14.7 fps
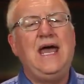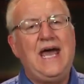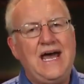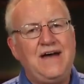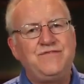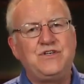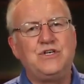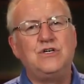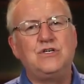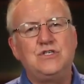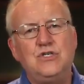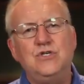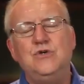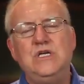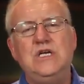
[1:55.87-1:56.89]
after
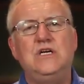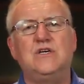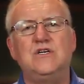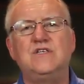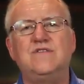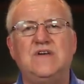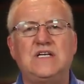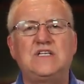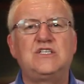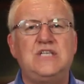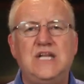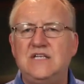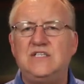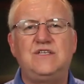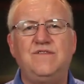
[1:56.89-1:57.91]
2 years of
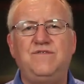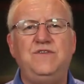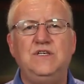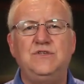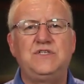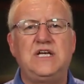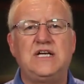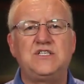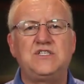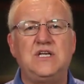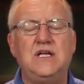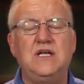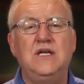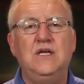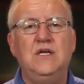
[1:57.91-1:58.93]
extensive field
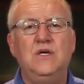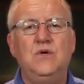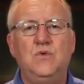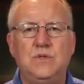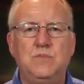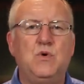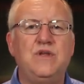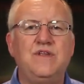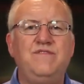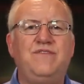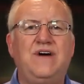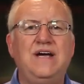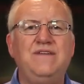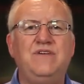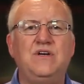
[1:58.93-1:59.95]
testing with more than
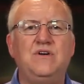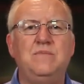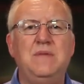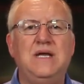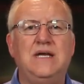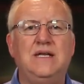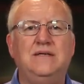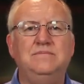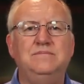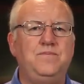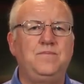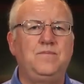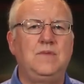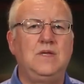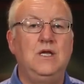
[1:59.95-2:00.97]
500 men.
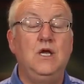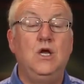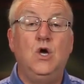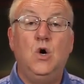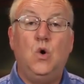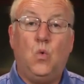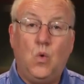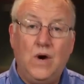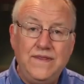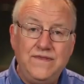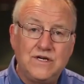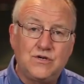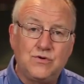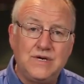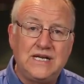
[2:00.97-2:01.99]
When
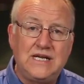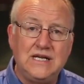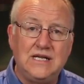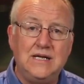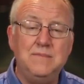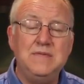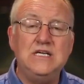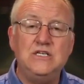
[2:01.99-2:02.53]
the curriculum